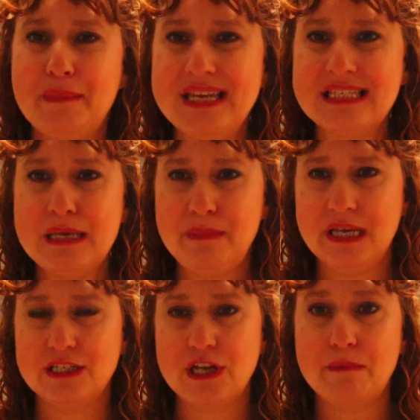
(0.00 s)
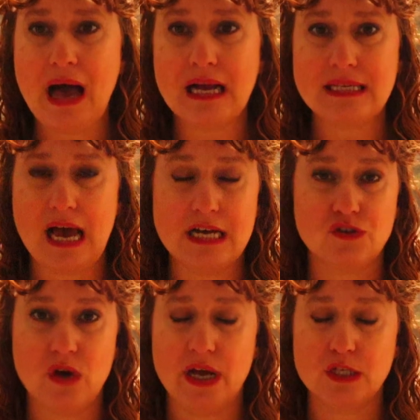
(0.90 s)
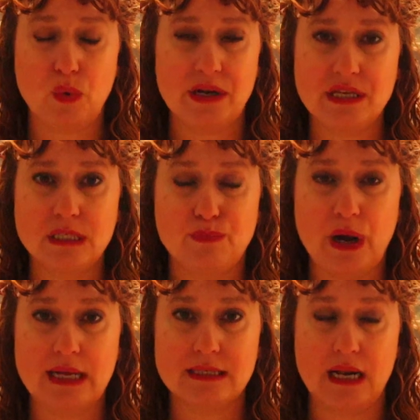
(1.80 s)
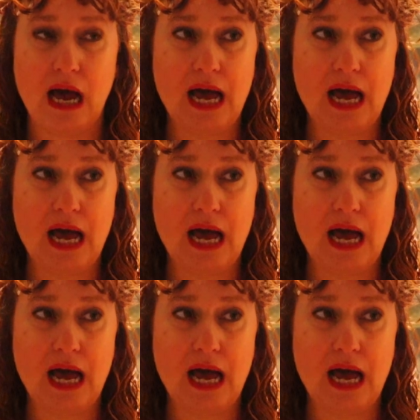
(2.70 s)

BCBG Max Azria is one of these brands that